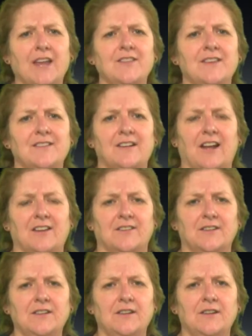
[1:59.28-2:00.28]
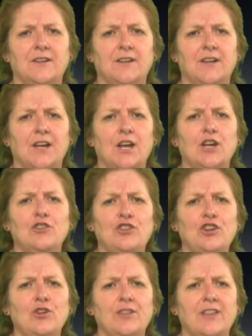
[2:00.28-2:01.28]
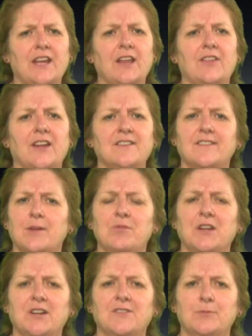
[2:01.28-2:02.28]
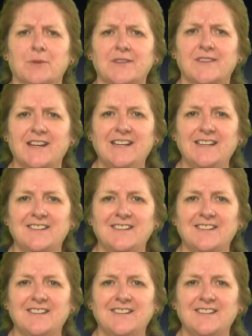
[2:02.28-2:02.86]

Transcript: end this lesson, do you think that something is missing?